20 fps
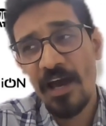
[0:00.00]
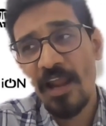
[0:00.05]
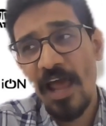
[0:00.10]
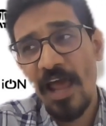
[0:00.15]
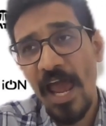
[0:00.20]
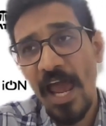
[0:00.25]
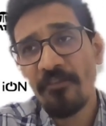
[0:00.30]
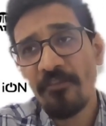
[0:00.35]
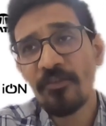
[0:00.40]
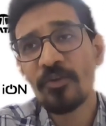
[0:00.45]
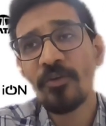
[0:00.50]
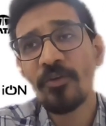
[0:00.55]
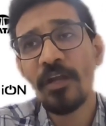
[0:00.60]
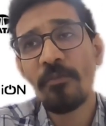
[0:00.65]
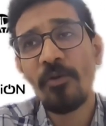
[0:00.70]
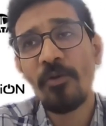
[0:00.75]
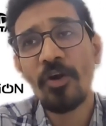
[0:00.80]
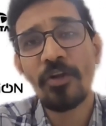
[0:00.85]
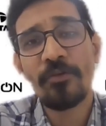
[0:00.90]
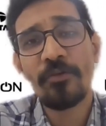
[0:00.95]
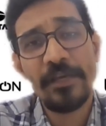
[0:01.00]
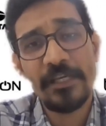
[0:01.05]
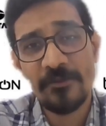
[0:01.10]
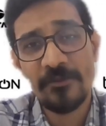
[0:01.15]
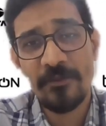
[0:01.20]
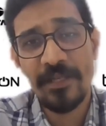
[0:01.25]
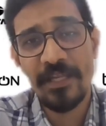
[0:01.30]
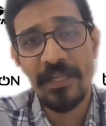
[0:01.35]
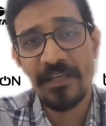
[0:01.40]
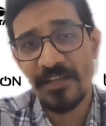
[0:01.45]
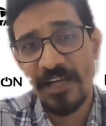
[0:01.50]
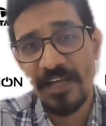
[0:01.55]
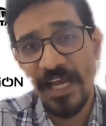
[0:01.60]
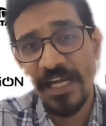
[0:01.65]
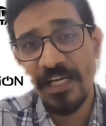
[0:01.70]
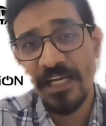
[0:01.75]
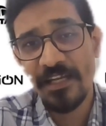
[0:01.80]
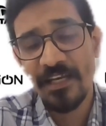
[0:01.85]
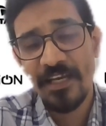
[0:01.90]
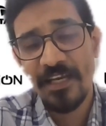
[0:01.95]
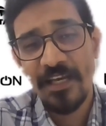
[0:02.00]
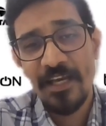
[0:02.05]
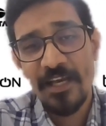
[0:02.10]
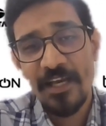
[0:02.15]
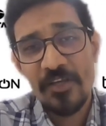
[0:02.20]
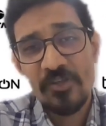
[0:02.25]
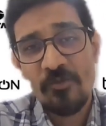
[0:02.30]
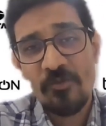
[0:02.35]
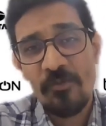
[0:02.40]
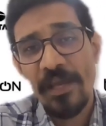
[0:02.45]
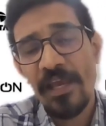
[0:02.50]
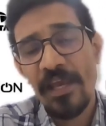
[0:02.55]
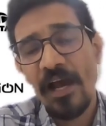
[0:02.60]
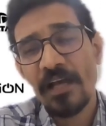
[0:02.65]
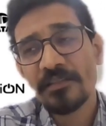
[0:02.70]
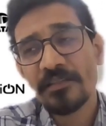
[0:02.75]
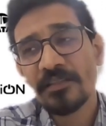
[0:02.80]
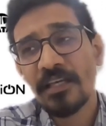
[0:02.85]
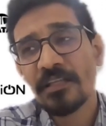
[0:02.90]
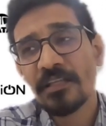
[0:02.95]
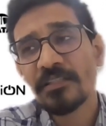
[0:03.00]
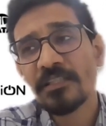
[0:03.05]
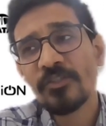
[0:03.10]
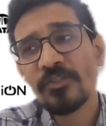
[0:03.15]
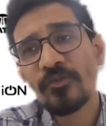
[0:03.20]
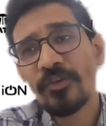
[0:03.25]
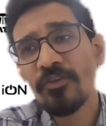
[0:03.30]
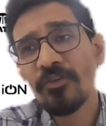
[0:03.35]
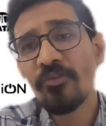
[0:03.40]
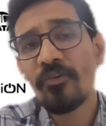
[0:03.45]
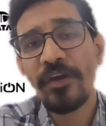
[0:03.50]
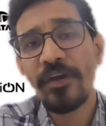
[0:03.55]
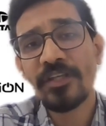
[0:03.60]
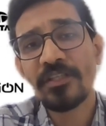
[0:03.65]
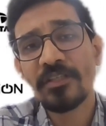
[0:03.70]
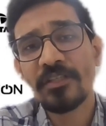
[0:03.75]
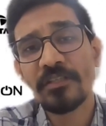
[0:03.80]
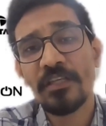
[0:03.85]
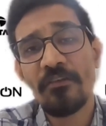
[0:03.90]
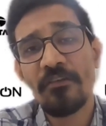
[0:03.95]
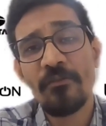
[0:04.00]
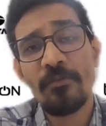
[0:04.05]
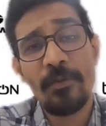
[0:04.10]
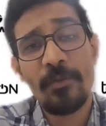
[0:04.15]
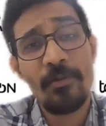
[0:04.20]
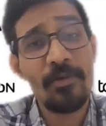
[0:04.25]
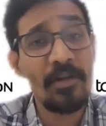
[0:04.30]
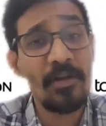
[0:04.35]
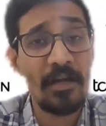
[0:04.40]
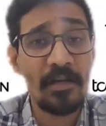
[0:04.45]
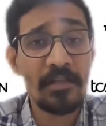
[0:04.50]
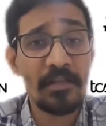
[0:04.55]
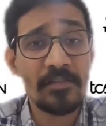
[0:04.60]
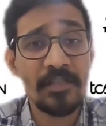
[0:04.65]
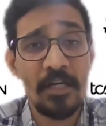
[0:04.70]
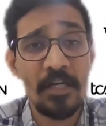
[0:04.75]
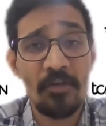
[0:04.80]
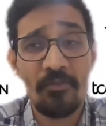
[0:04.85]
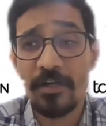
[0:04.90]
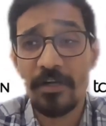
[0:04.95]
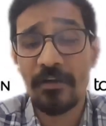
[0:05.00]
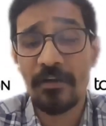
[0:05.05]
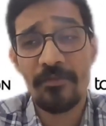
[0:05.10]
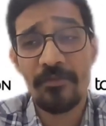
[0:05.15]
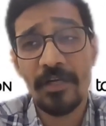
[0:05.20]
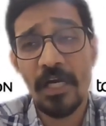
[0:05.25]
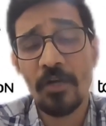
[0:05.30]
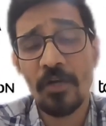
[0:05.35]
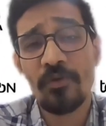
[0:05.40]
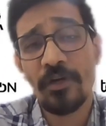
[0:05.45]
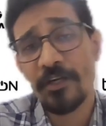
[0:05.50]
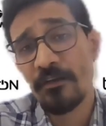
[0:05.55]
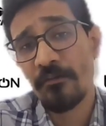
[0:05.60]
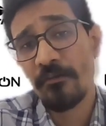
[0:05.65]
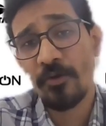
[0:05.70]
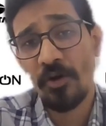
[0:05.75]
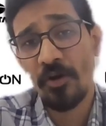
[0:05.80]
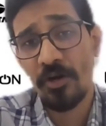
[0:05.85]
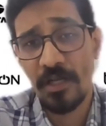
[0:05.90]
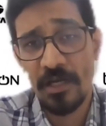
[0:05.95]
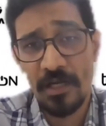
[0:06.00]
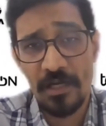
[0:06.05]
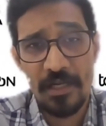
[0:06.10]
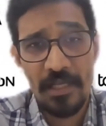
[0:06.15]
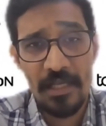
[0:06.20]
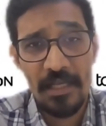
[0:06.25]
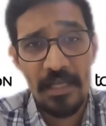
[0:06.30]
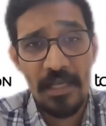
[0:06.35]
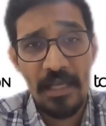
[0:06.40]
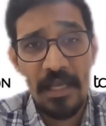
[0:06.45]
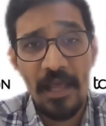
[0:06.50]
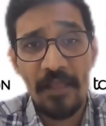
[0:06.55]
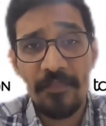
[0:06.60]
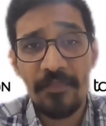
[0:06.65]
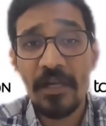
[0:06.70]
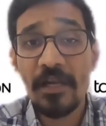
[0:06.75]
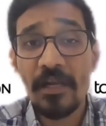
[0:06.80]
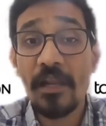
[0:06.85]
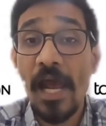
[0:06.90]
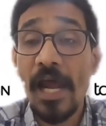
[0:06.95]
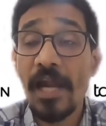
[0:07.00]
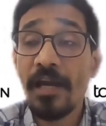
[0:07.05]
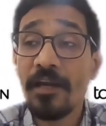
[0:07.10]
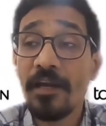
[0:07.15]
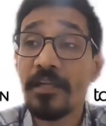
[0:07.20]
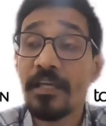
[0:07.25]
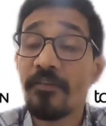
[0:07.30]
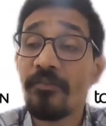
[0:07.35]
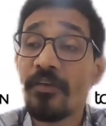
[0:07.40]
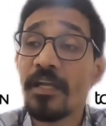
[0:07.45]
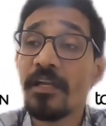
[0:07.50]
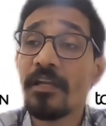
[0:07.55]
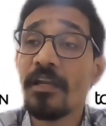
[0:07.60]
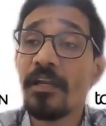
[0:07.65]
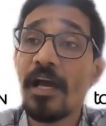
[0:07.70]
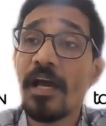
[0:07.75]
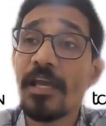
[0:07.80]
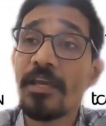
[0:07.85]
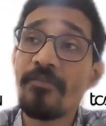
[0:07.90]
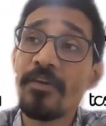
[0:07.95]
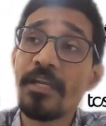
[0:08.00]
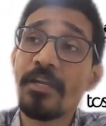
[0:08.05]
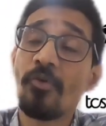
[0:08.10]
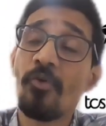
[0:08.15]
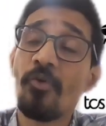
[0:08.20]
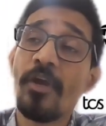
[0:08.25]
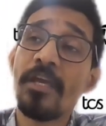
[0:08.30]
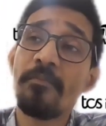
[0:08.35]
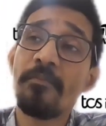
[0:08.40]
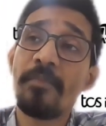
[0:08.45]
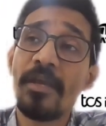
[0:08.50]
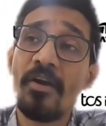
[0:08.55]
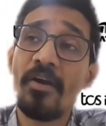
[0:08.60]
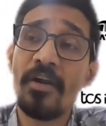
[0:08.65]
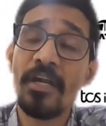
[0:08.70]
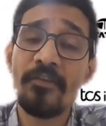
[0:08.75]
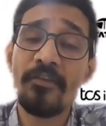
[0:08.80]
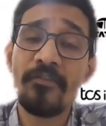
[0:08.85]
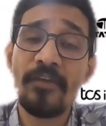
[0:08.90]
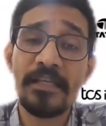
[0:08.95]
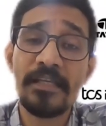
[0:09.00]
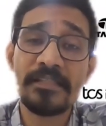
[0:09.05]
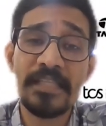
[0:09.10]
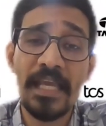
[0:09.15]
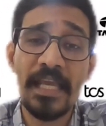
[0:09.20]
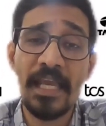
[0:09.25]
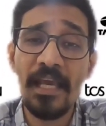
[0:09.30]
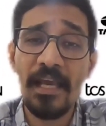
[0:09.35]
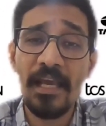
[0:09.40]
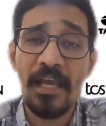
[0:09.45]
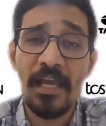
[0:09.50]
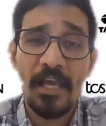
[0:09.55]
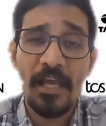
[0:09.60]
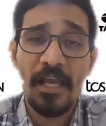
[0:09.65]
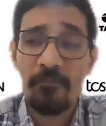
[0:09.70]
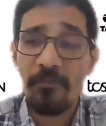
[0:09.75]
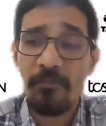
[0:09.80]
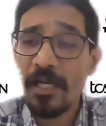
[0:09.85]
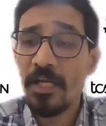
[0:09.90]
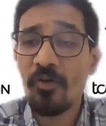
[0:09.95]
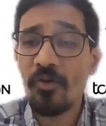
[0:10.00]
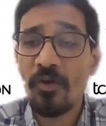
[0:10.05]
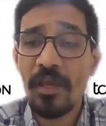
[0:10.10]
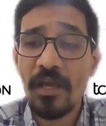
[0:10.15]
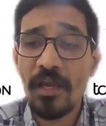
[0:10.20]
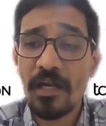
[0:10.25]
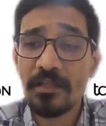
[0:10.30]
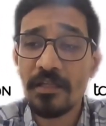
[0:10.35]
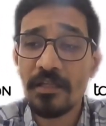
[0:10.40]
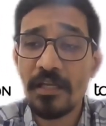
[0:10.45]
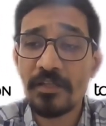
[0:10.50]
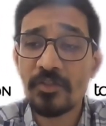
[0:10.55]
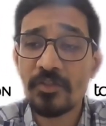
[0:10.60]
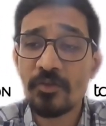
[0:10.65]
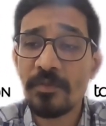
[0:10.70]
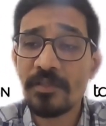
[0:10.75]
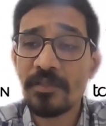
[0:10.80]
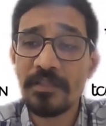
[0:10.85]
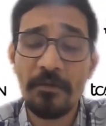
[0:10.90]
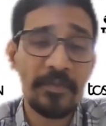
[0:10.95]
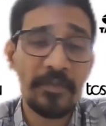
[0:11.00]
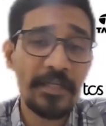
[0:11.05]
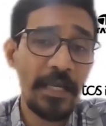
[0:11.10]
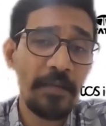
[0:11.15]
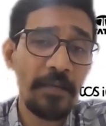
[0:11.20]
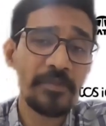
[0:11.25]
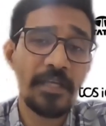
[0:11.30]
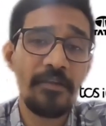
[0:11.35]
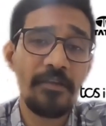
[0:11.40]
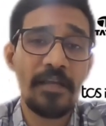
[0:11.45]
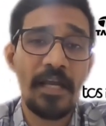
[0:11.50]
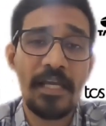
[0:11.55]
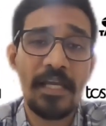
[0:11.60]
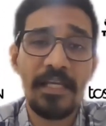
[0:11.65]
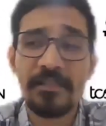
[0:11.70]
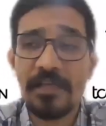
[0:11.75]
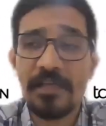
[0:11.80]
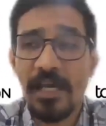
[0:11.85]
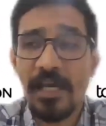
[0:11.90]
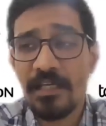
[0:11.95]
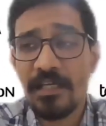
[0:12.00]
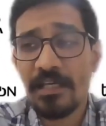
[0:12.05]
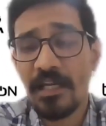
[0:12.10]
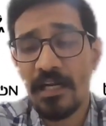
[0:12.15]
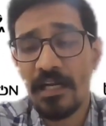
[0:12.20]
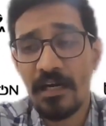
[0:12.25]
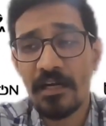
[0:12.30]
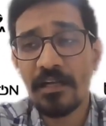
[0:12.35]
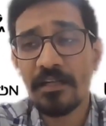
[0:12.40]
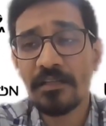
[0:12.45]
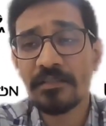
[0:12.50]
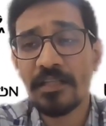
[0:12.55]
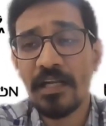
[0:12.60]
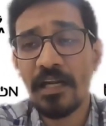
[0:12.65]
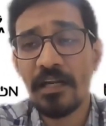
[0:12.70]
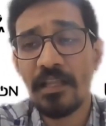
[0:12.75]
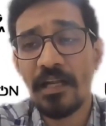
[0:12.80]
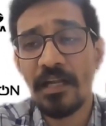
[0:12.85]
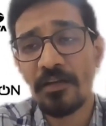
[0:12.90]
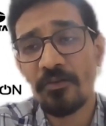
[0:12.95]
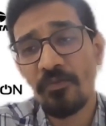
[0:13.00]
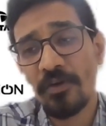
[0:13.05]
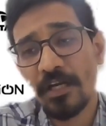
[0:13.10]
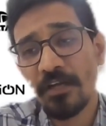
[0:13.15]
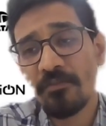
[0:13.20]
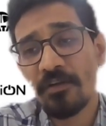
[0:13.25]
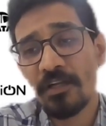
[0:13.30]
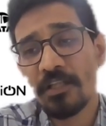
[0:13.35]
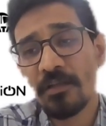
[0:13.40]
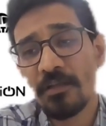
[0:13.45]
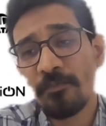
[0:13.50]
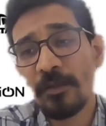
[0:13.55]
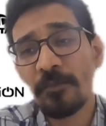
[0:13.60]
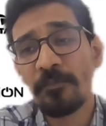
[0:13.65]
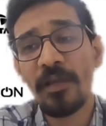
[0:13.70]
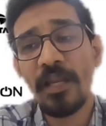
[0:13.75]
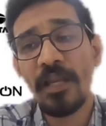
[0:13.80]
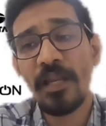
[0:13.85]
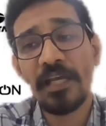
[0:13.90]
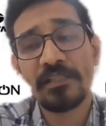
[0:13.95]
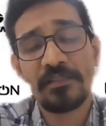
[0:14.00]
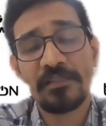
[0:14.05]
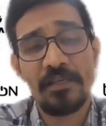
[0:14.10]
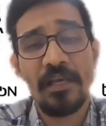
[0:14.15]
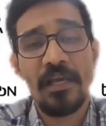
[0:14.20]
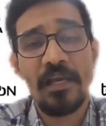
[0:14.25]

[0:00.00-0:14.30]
have good amount of experience, right? So by asking just few questions, they will be able to understand what you have done, what you have not done. And then, and even going beyond, if I say, by looking at the resume, sometimes I can understand that whatever the people has